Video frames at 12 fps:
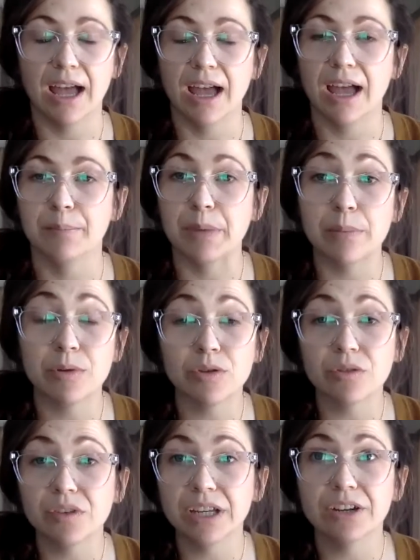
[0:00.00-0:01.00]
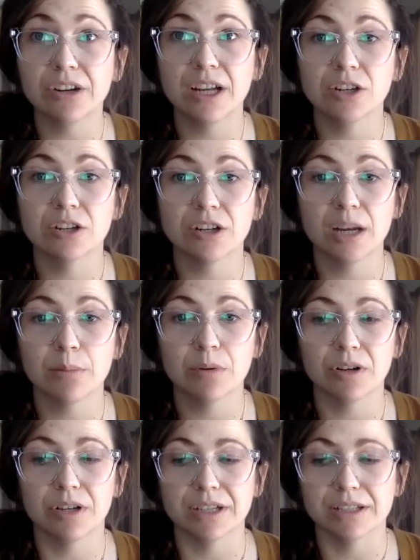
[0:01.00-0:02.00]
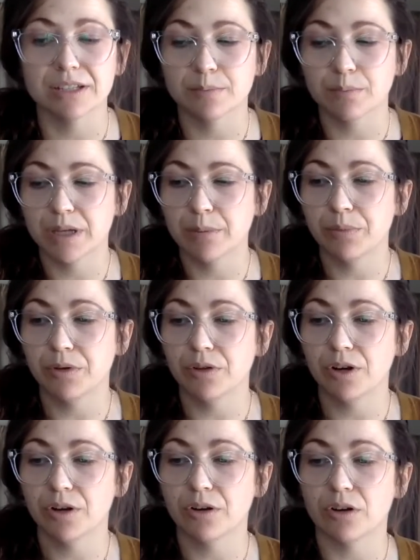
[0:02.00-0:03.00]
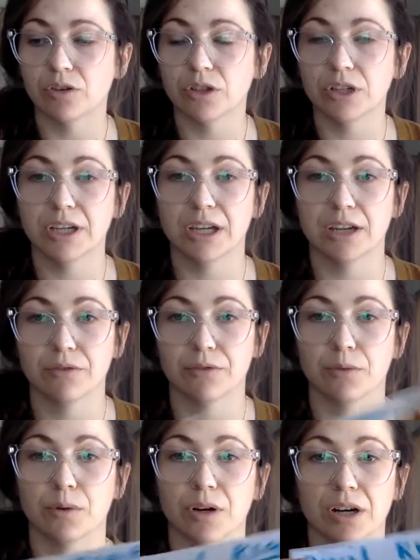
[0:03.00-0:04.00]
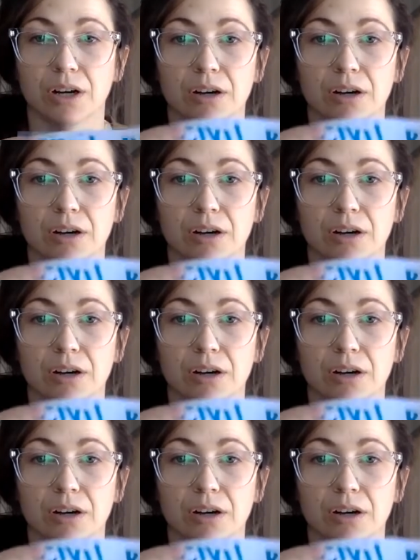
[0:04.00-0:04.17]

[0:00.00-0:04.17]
and maybe you even hear it in your neighborhoods, people are looking for